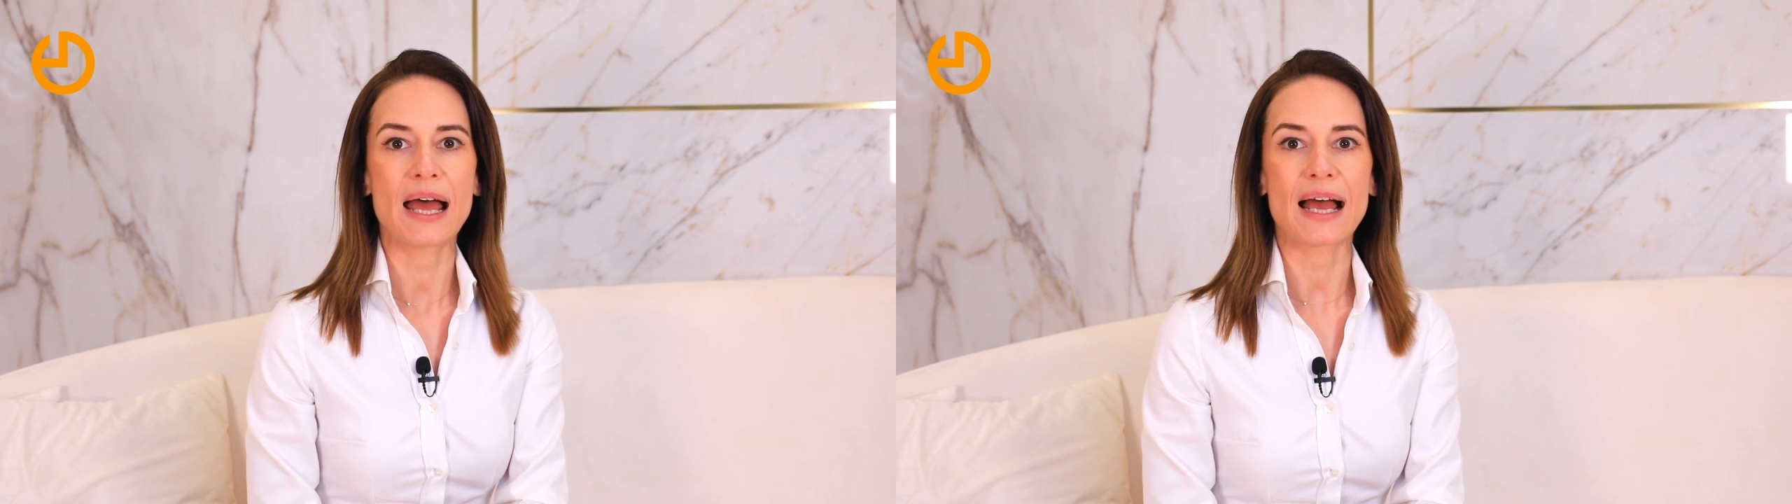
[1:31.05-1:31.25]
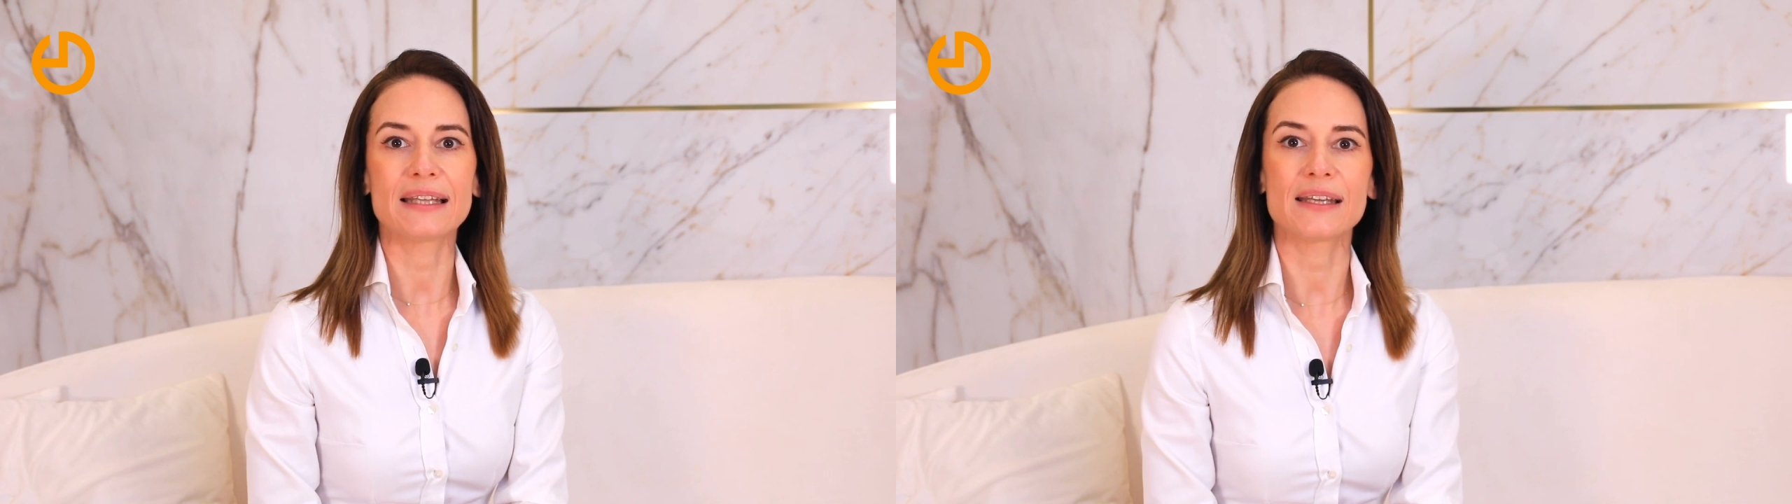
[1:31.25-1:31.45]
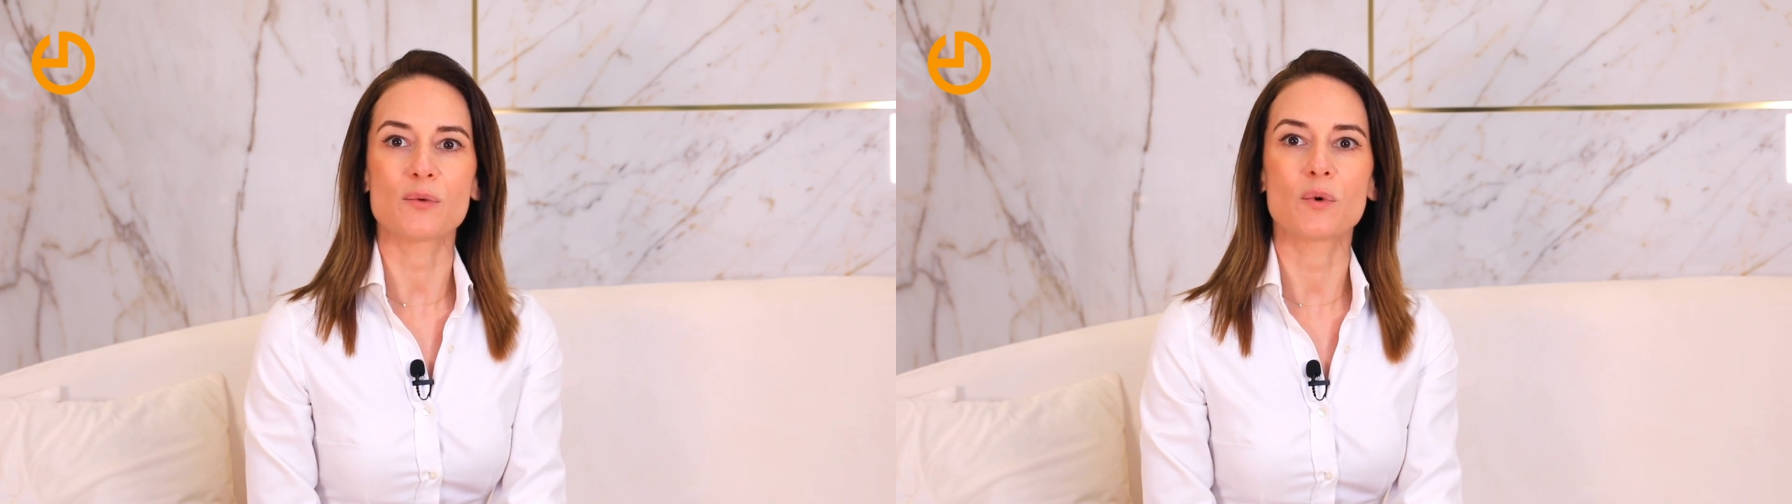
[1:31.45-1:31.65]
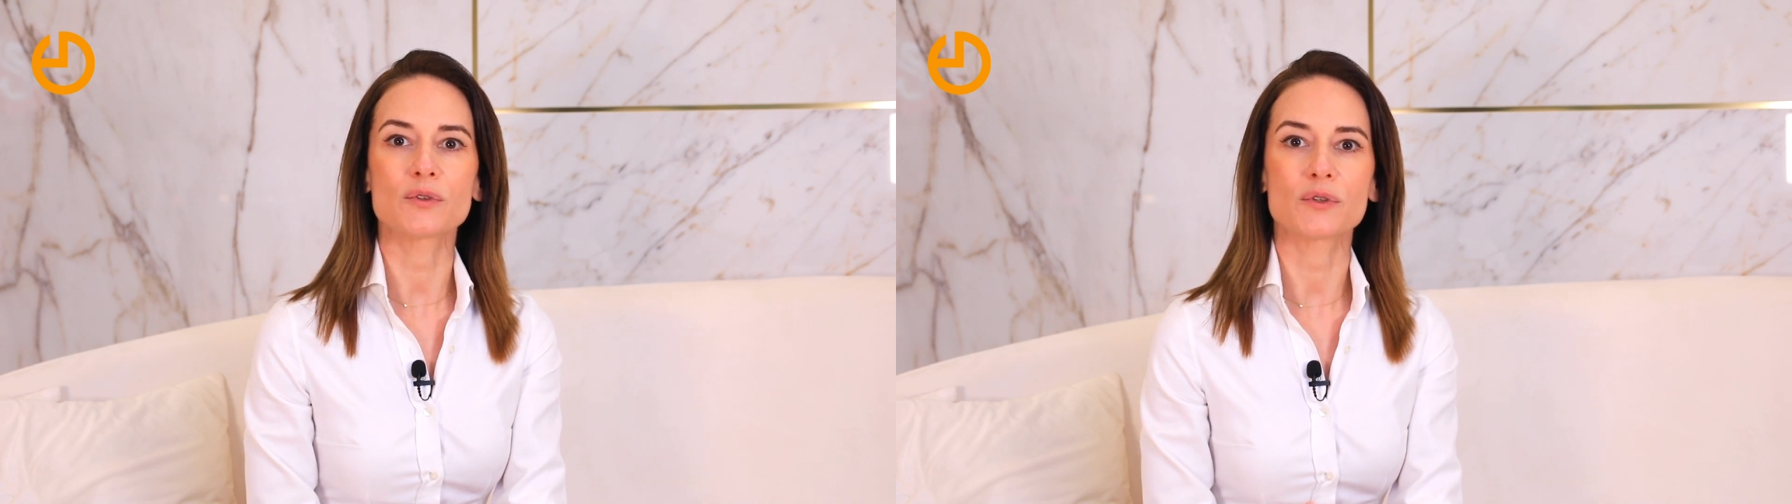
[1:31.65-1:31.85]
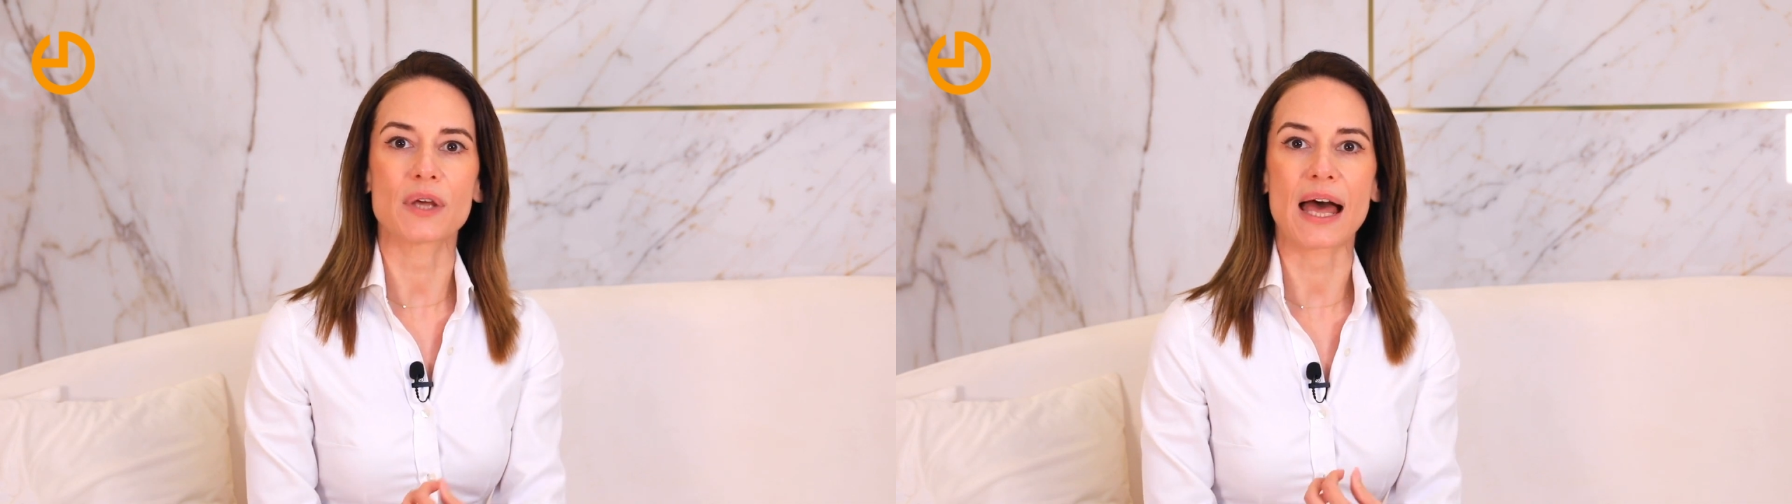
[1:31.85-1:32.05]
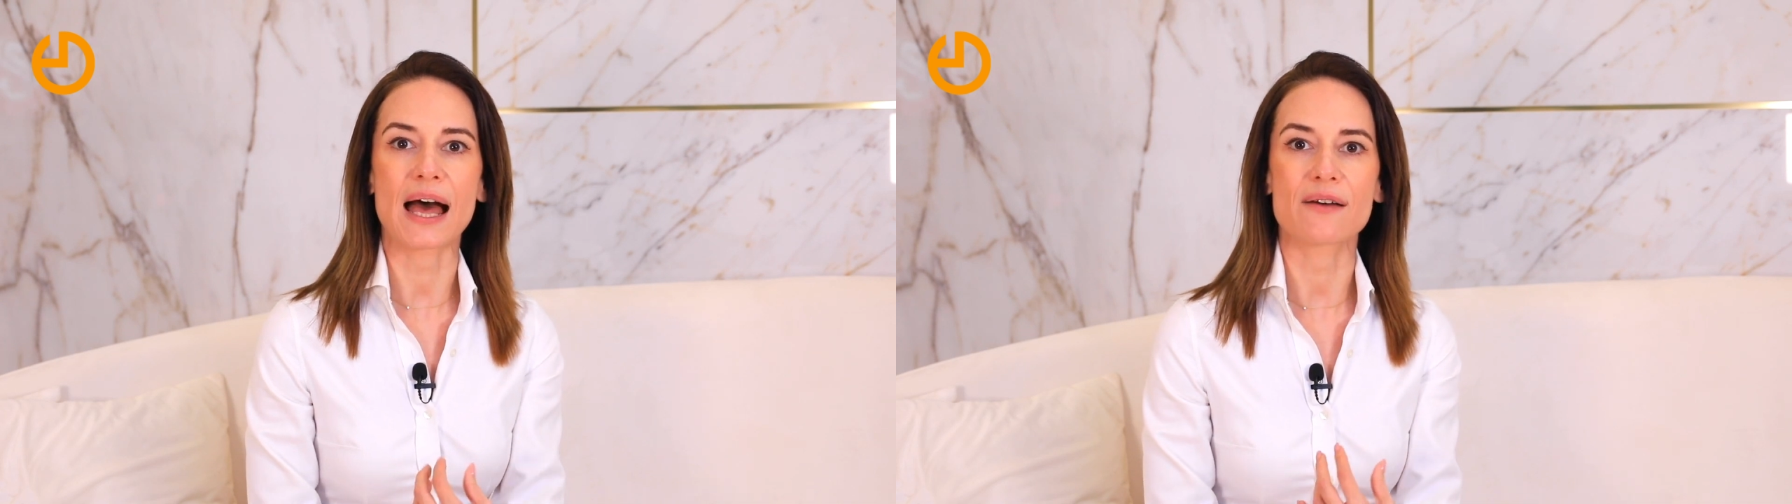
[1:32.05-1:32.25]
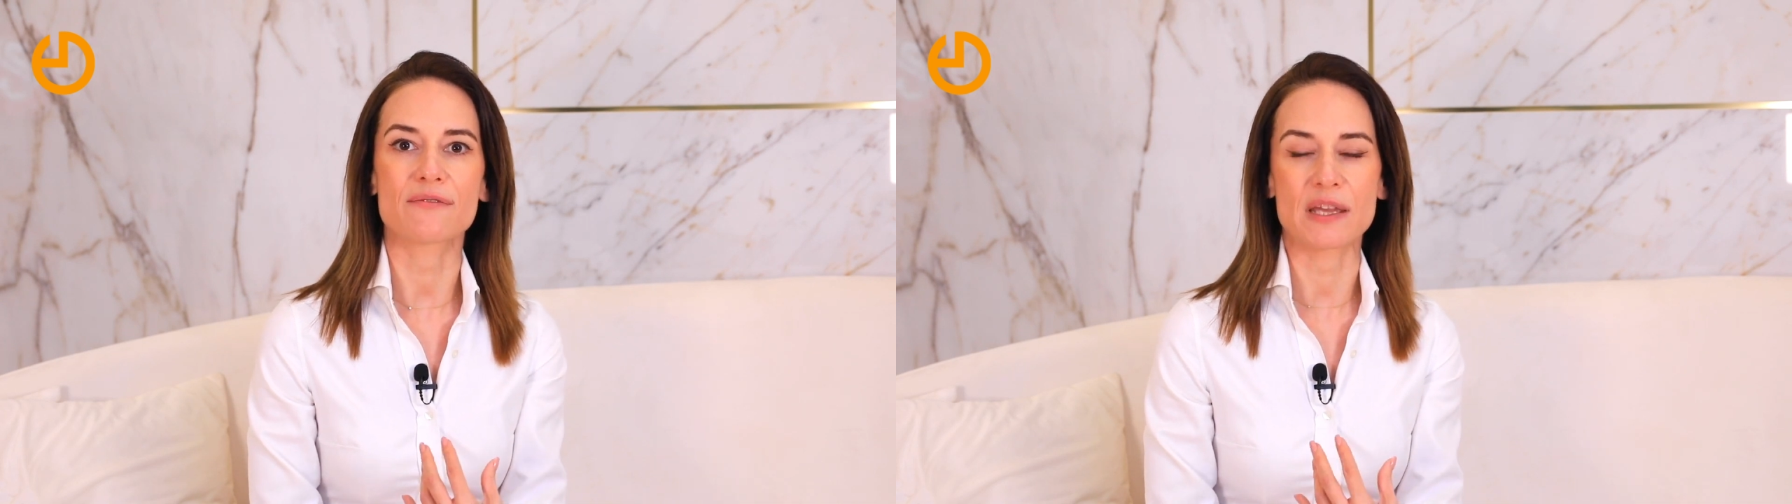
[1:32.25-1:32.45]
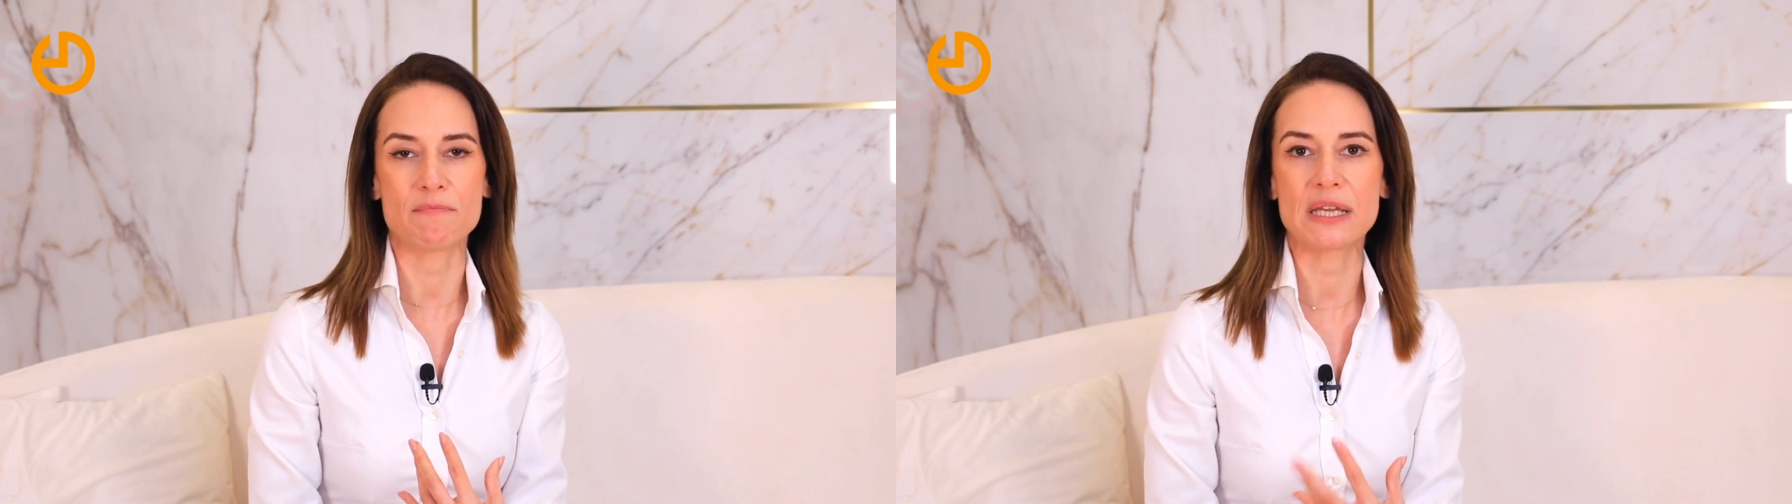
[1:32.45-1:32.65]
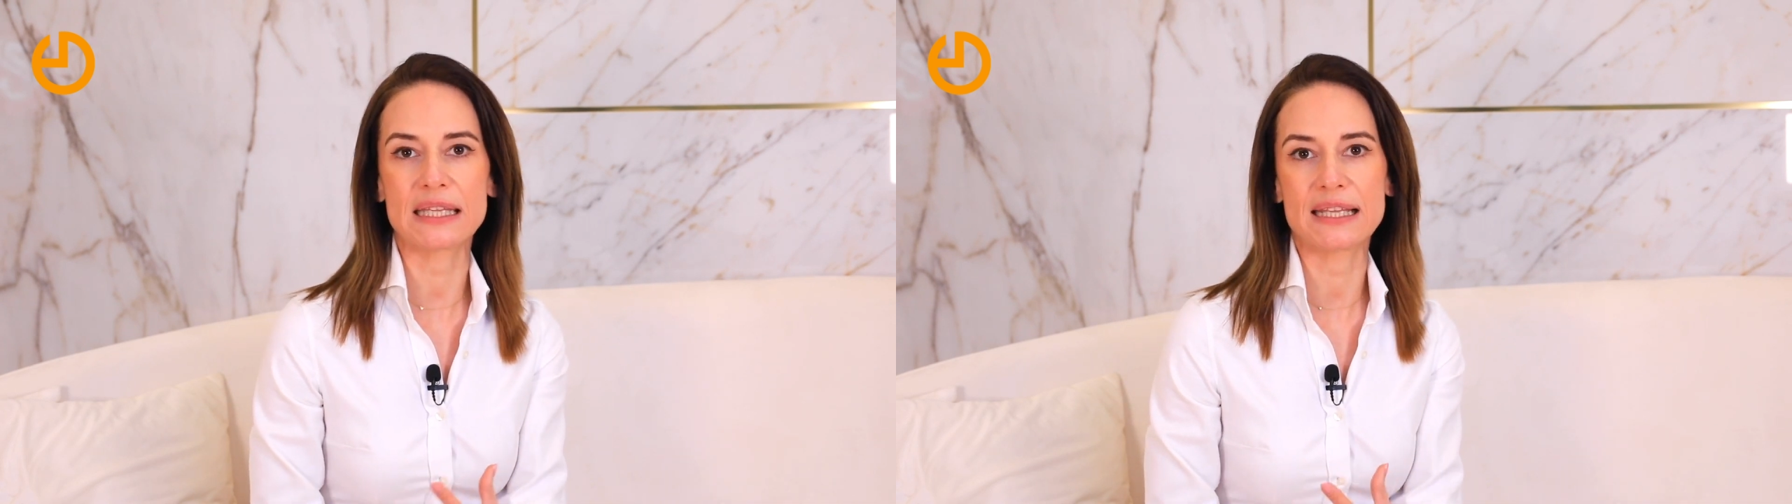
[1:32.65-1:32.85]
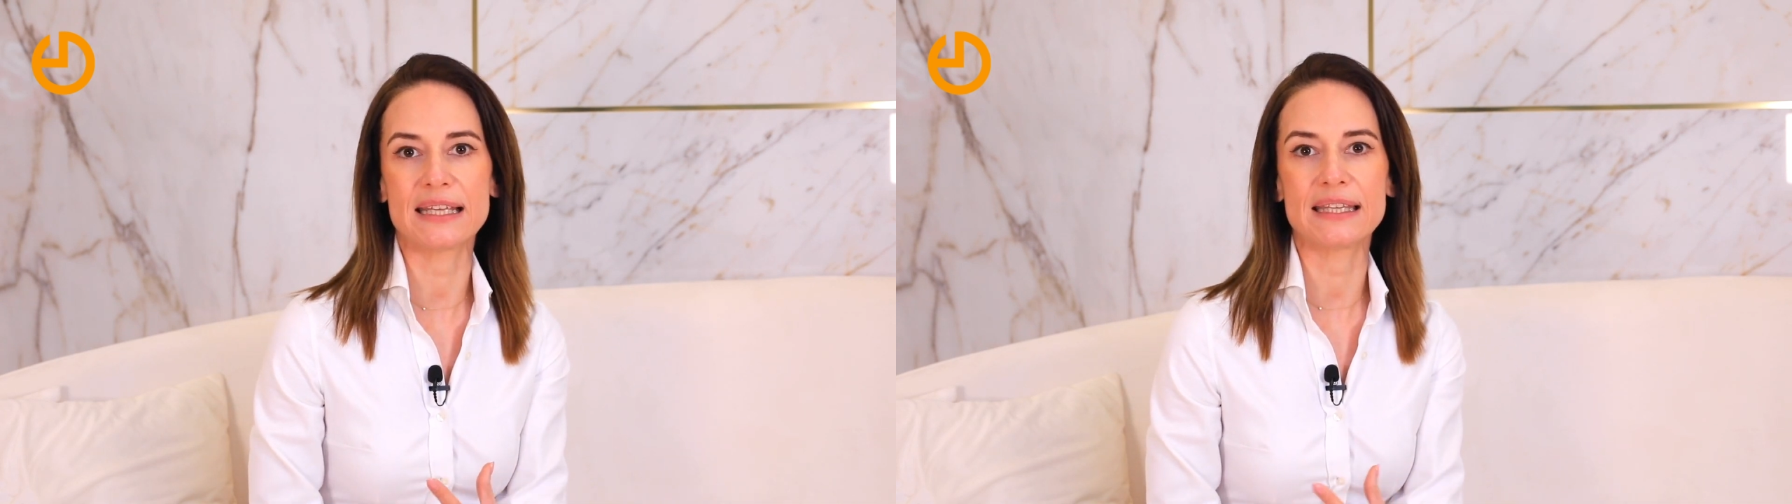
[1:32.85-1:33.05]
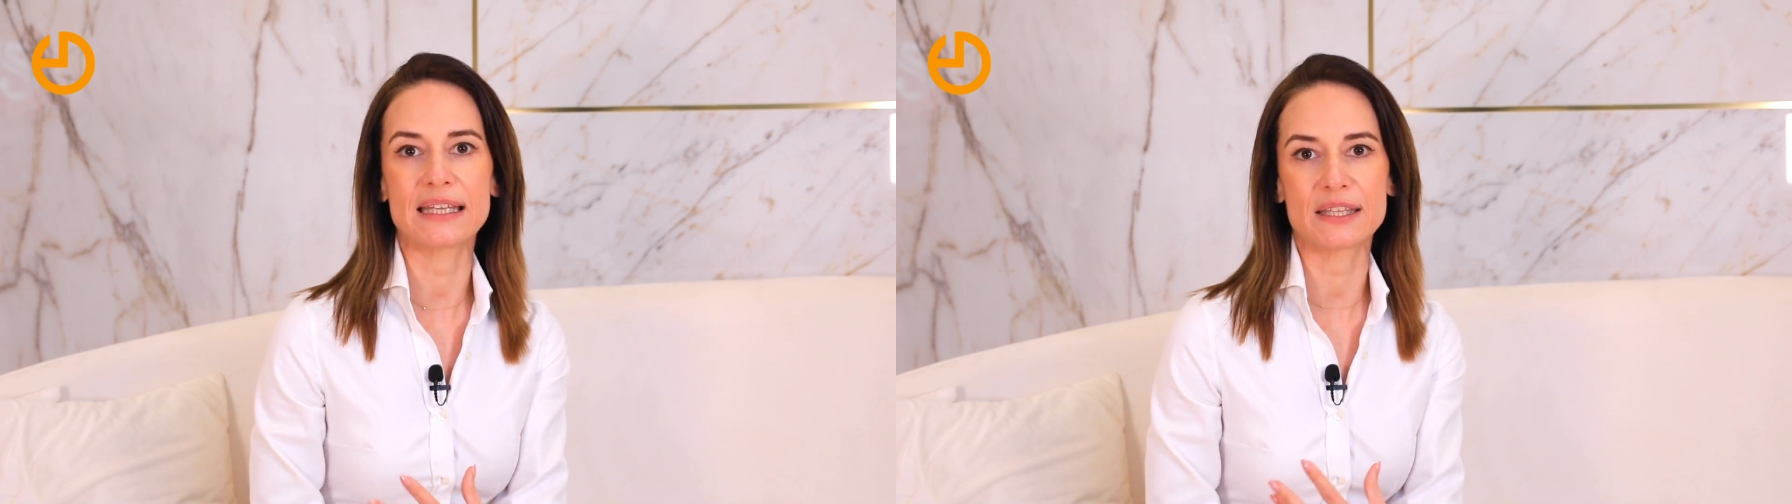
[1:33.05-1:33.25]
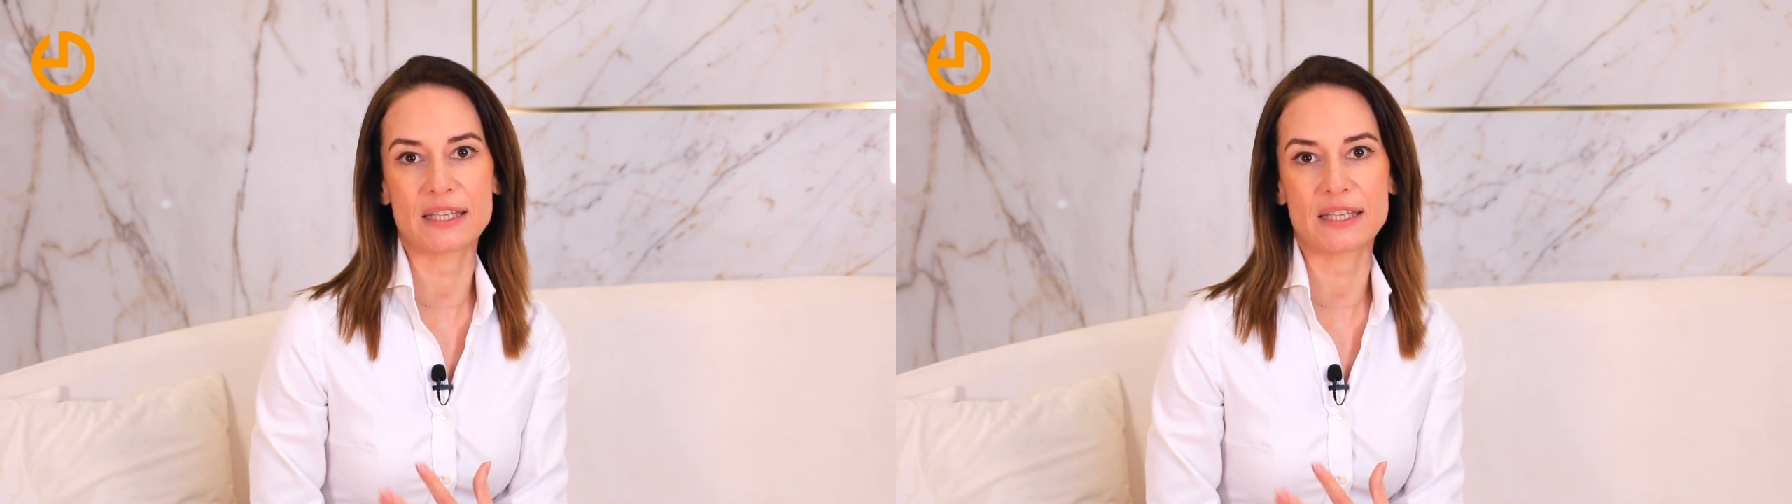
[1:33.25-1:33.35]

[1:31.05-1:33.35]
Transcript: and they want to have immediately the